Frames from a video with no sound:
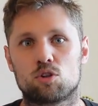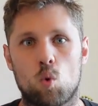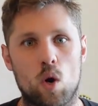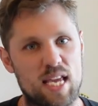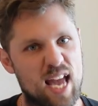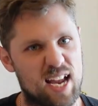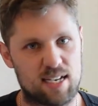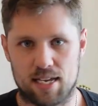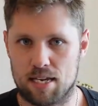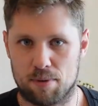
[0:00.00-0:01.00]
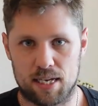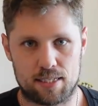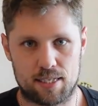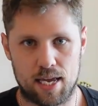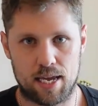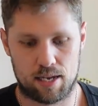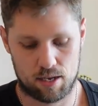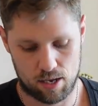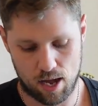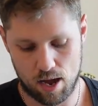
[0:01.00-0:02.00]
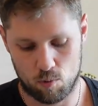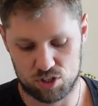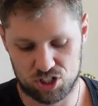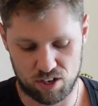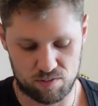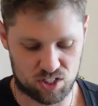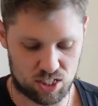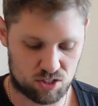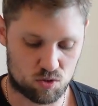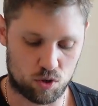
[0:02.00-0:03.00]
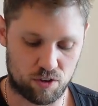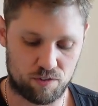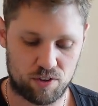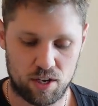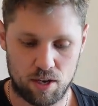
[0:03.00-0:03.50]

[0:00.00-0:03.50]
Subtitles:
28 EBC, which gives this sort of